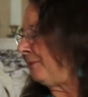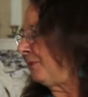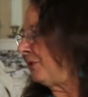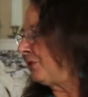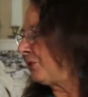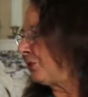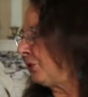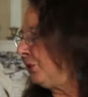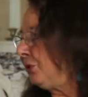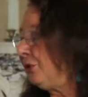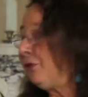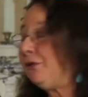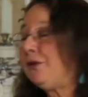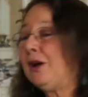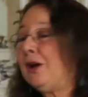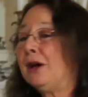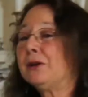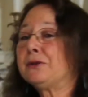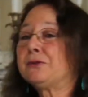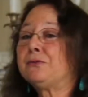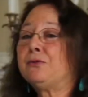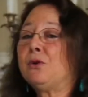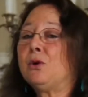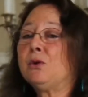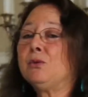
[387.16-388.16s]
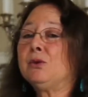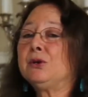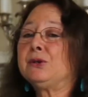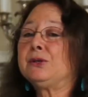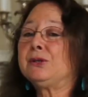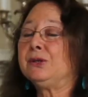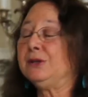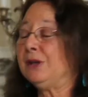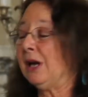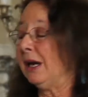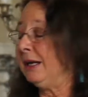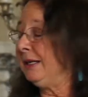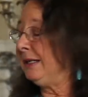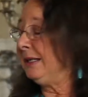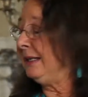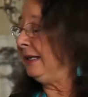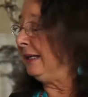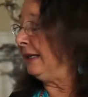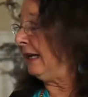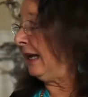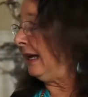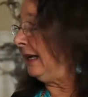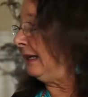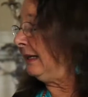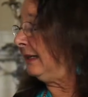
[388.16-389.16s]
So you fast forward to
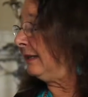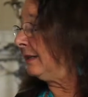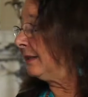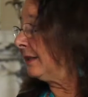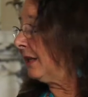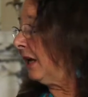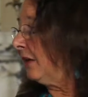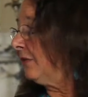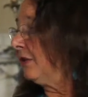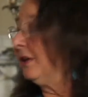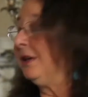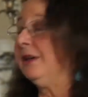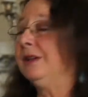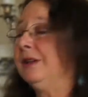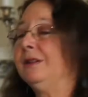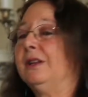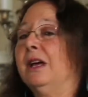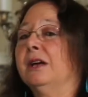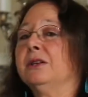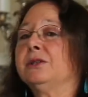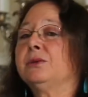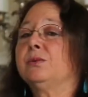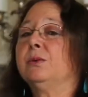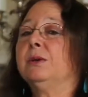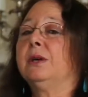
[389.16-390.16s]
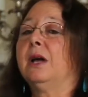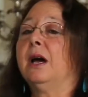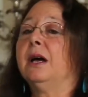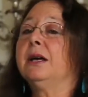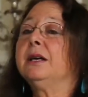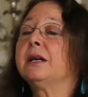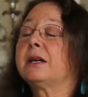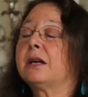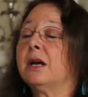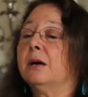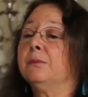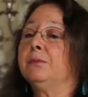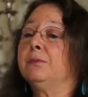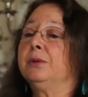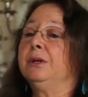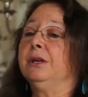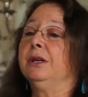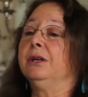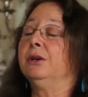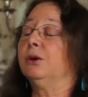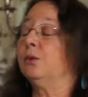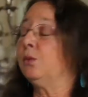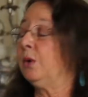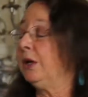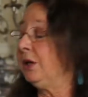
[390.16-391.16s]
1987, and that's when I
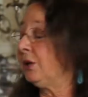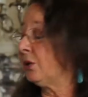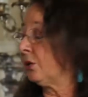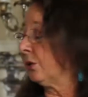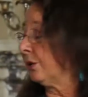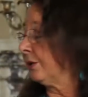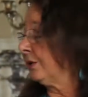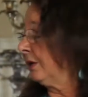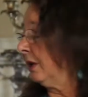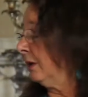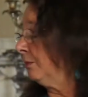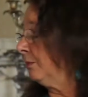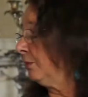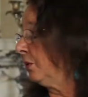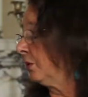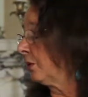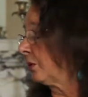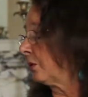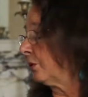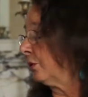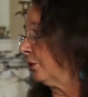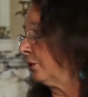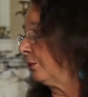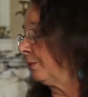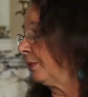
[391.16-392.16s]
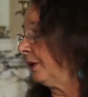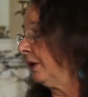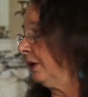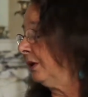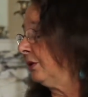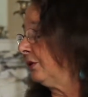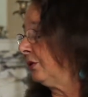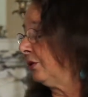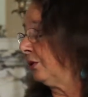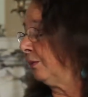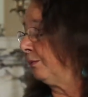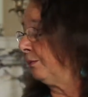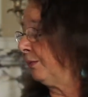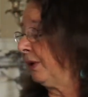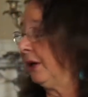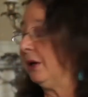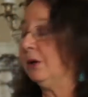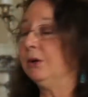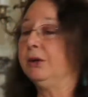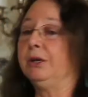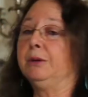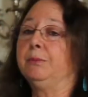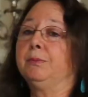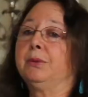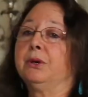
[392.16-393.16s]
accompanied a Huichol temple group into the
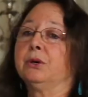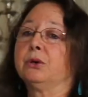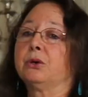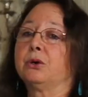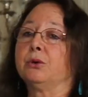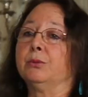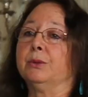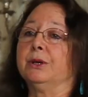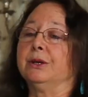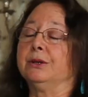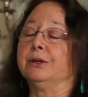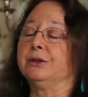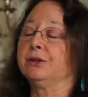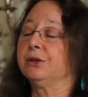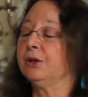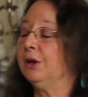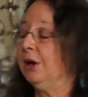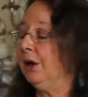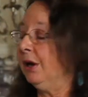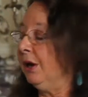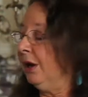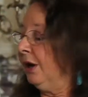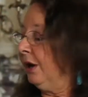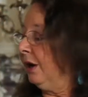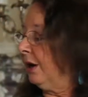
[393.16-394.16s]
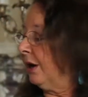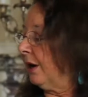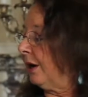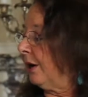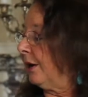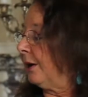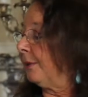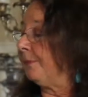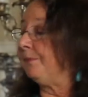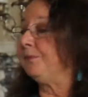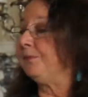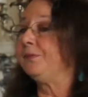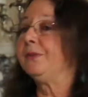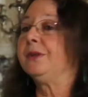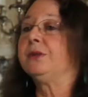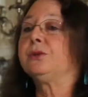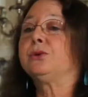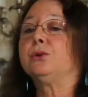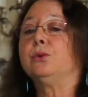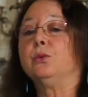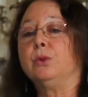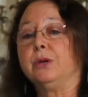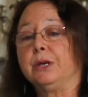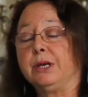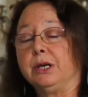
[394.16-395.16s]
peyote pilgrimage
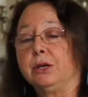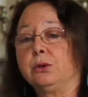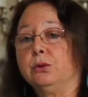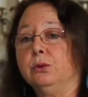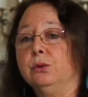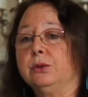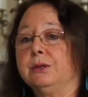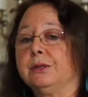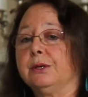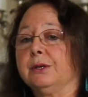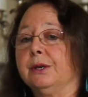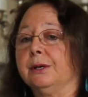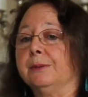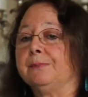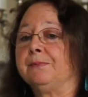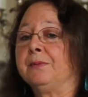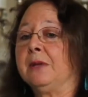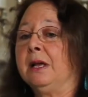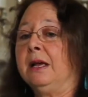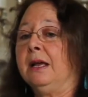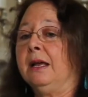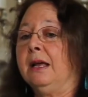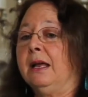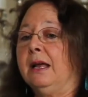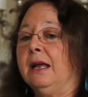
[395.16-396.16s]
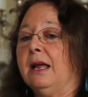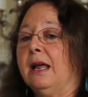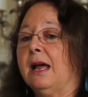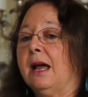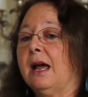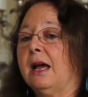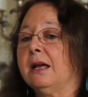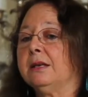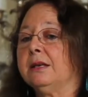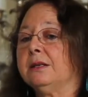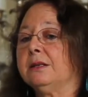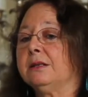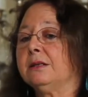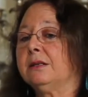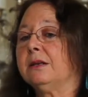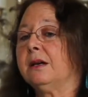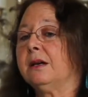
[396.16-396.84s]
to Wirikuta. And